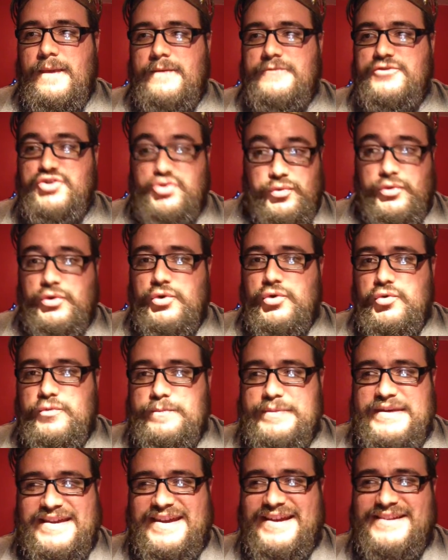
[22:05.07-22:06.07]
true,
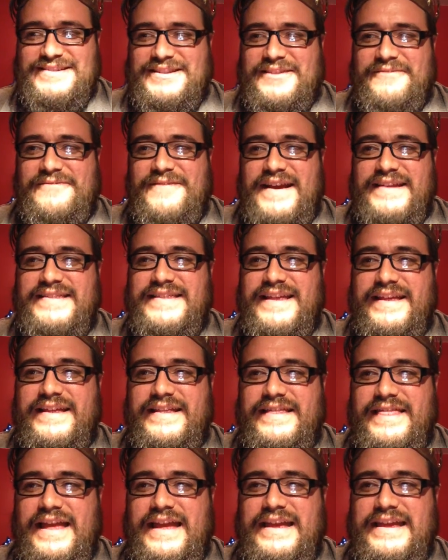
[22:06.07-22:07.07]
because of the fact
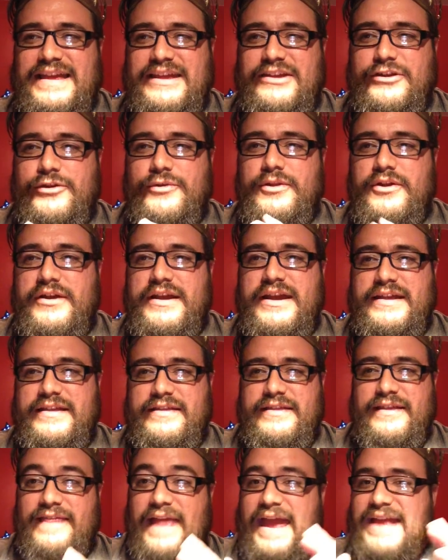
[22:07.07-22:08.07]
that, like, you look
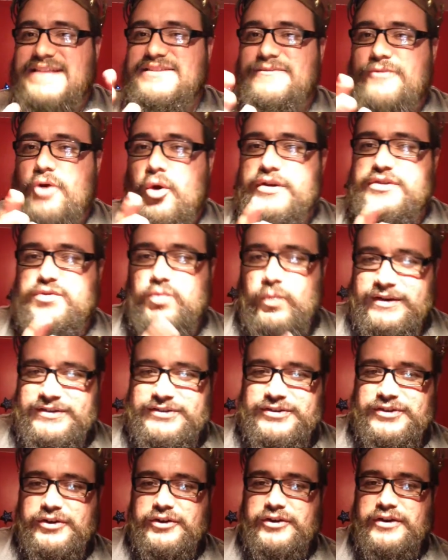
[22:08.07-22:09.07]
at the lands of always
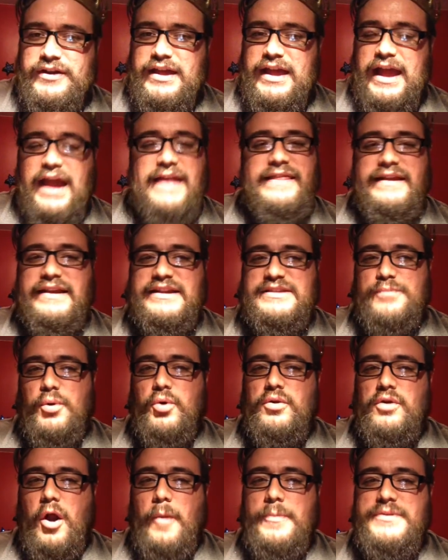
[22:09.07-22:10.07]
winter, and then its
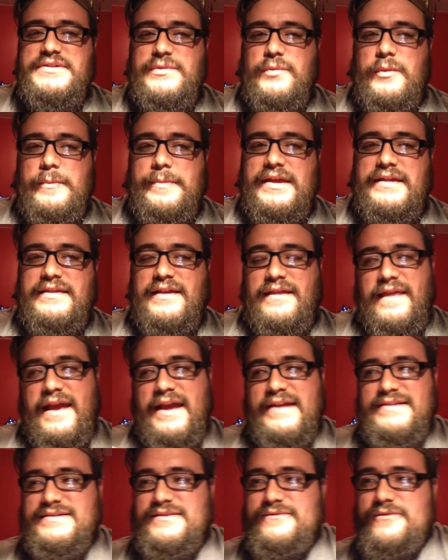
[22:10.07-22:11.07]
polar opposite would be the
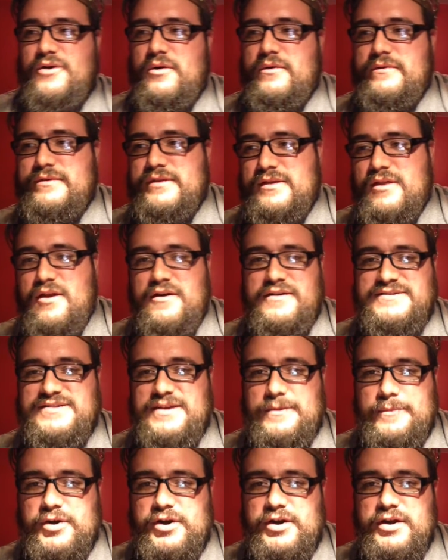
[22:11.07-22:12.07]
lands of the long
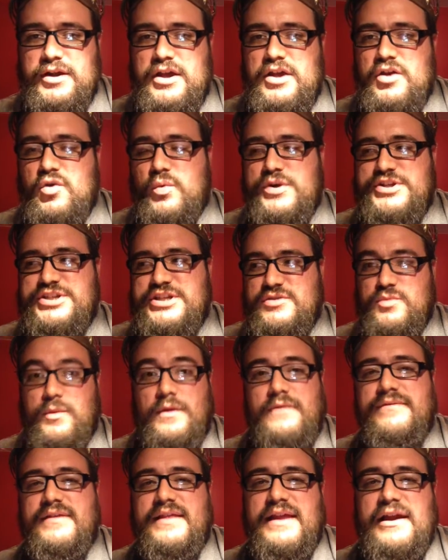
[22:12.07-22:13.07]
summer, which is
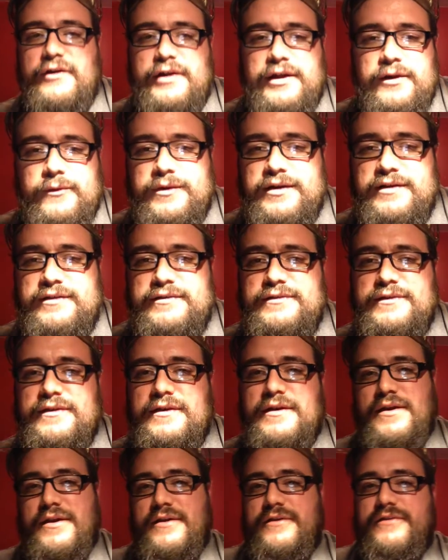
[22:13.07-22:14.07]
where Valeria was.
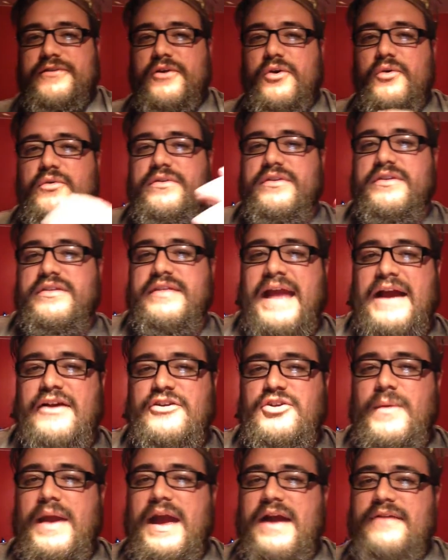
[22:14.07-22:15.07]
So now
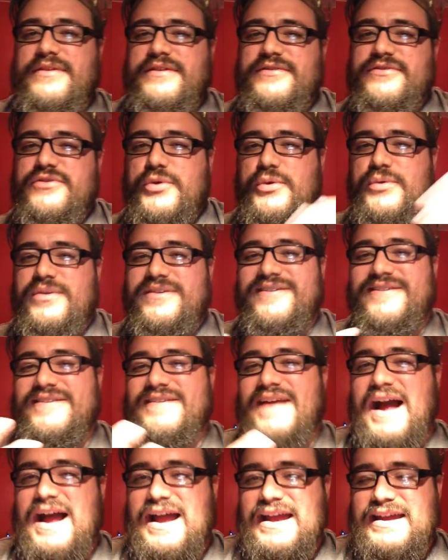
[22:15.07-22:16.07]
you have these two
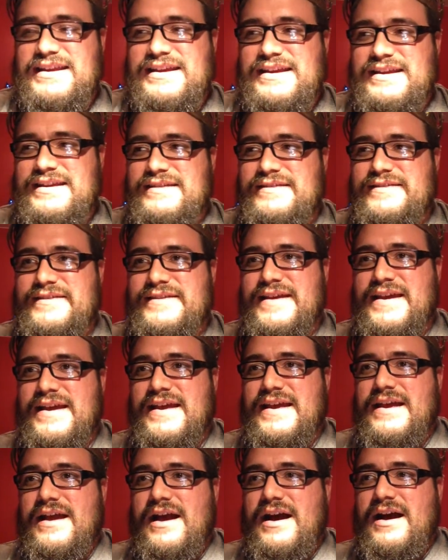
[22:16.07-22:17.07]
societies
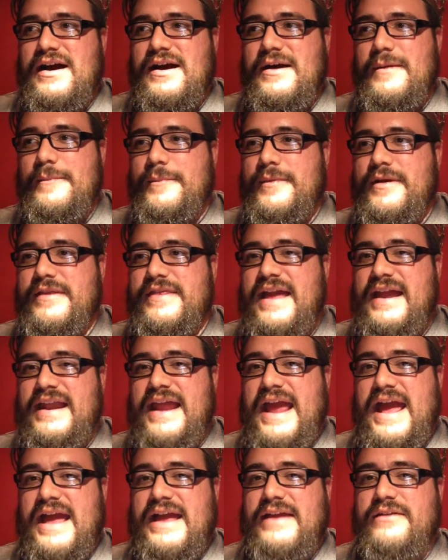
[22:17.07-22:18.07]

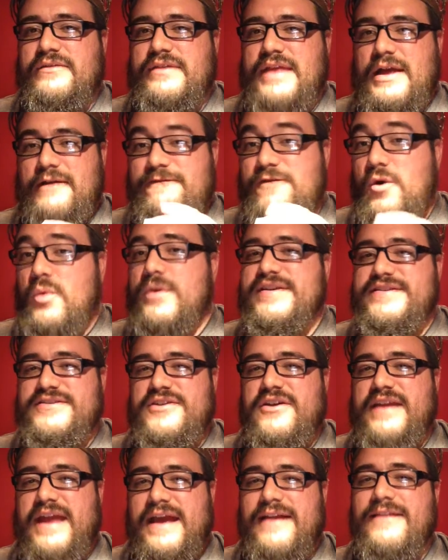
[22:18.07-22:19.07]
that focused
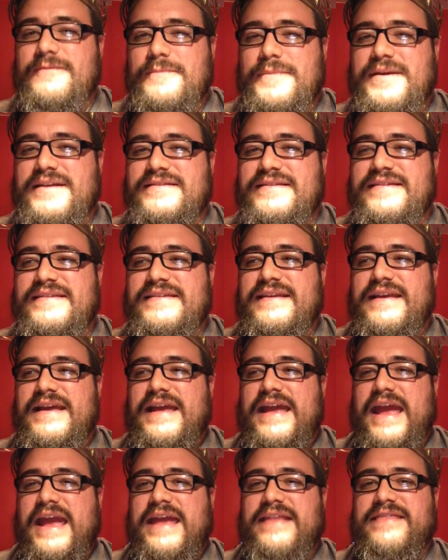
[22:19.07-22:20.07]
on elements,
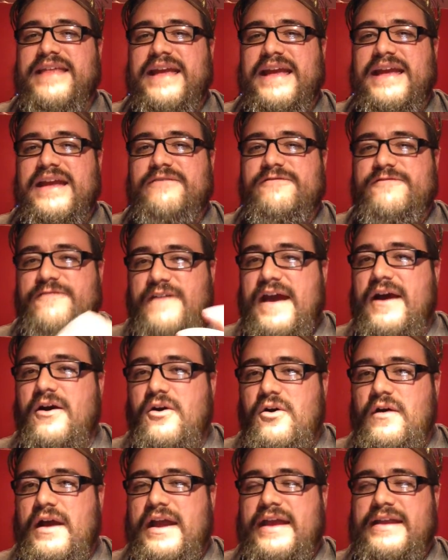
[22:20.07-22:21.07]
and they
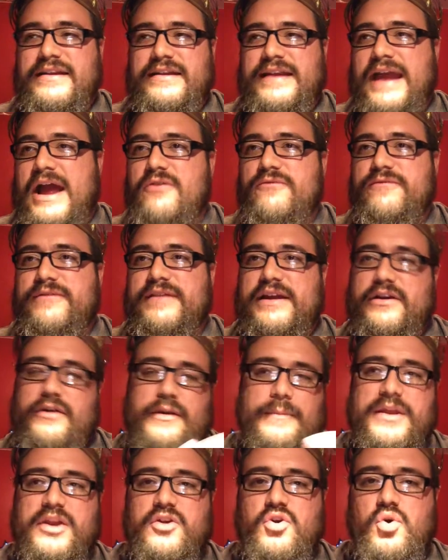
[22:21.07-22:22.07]
fell. And now Valeria,
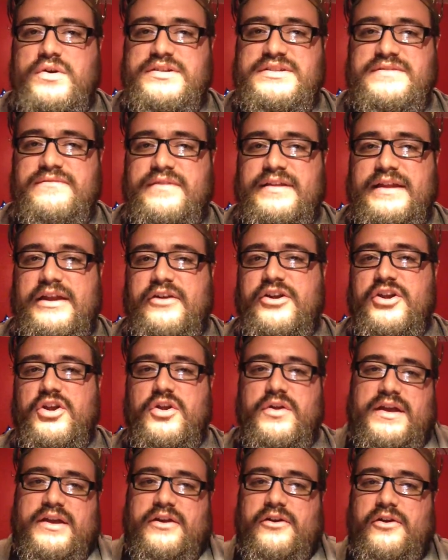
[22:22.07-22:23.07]
I mean, of course, in Valeria you
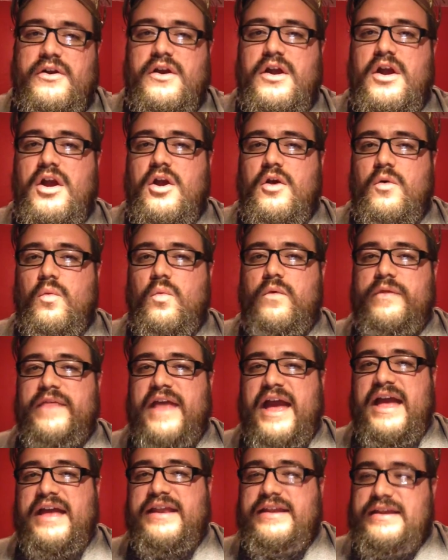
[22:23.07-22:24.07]
hear
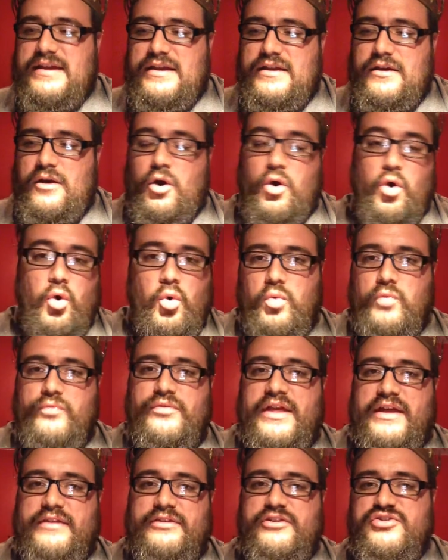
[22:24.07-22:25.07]
that
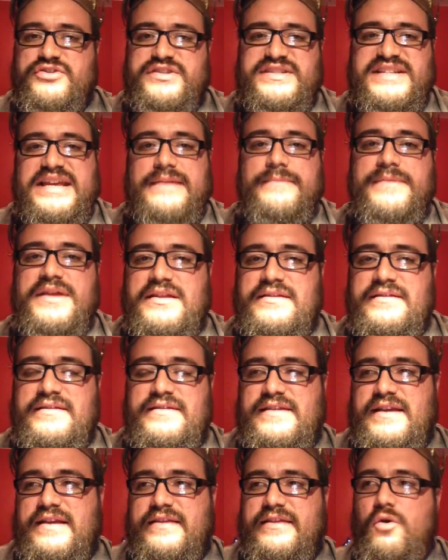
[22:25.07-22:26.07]
that there's
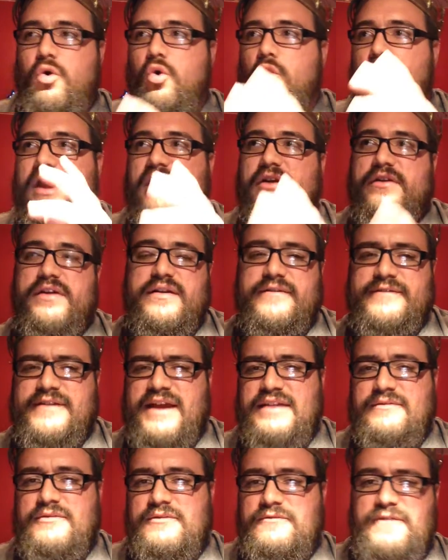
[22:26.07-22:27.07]
demons and the whole area is
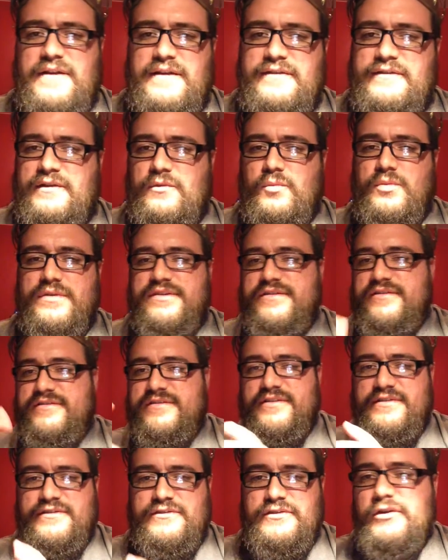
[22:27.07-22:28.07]
kind of infested with just
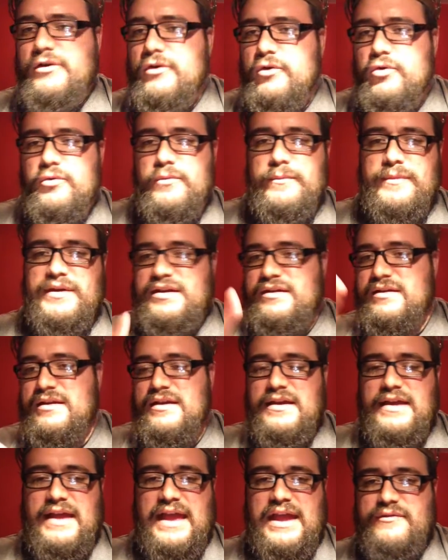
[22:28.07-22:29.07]
this doom and
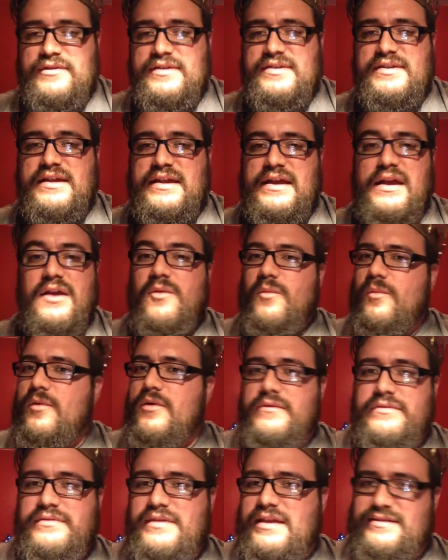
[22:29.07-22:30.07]
everything.
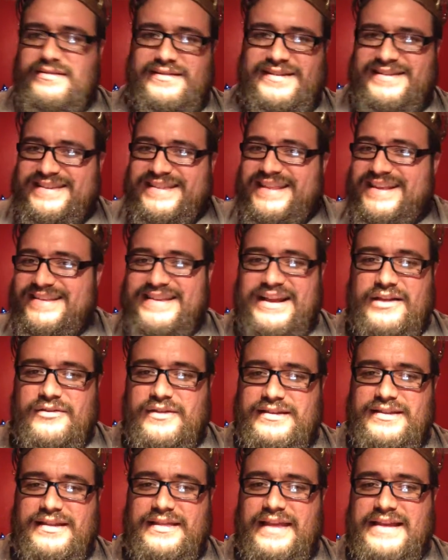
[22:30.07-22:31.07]
Well, doesn't that sound
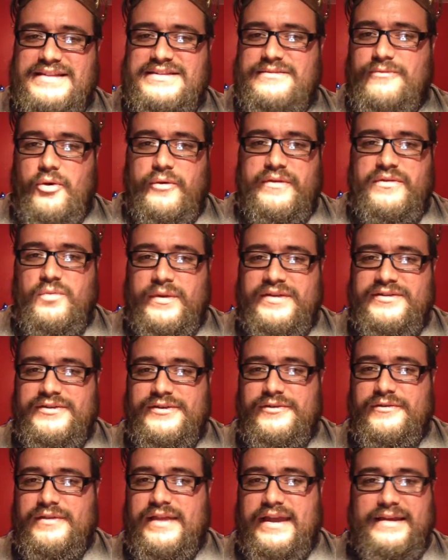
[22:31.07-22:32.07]
like the lands of always
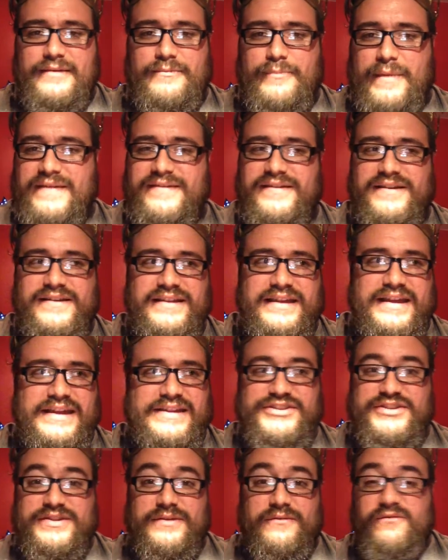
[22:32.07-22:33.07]
winter? Like, basically
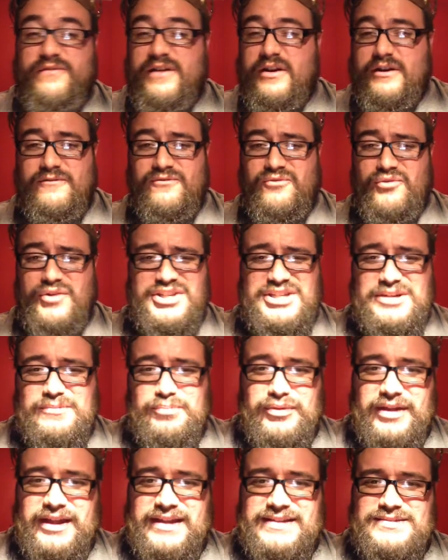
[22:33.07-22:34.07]
it's a very frigid
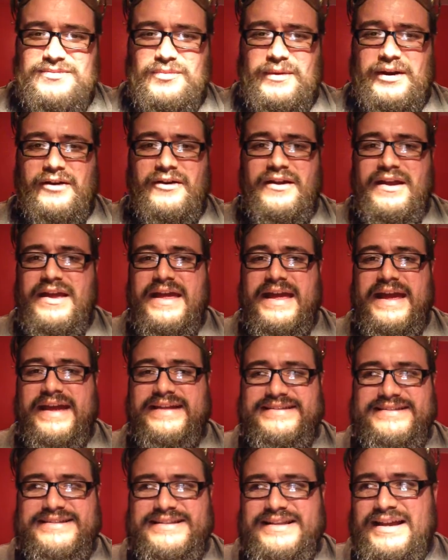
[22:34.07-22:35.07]
place where
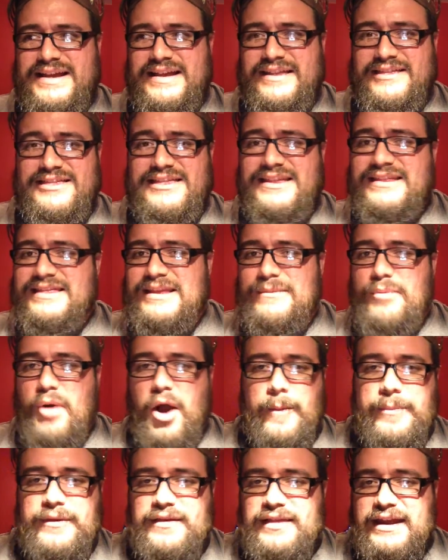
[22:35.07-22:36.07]
it's thinly
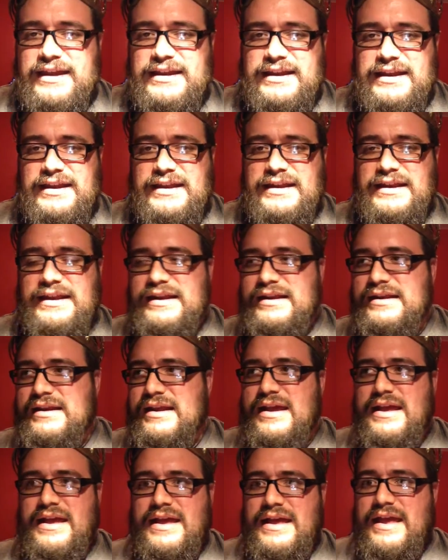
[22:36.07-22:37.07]
populated
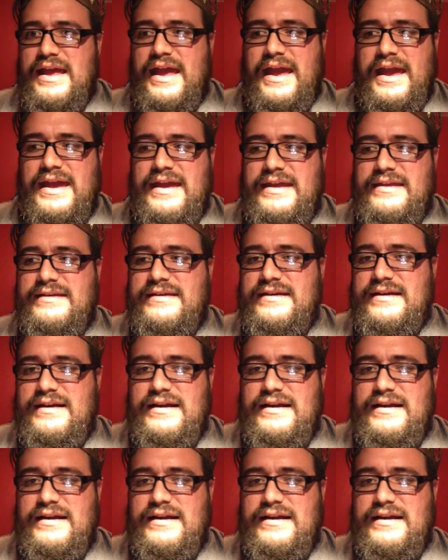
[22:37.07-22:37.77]
and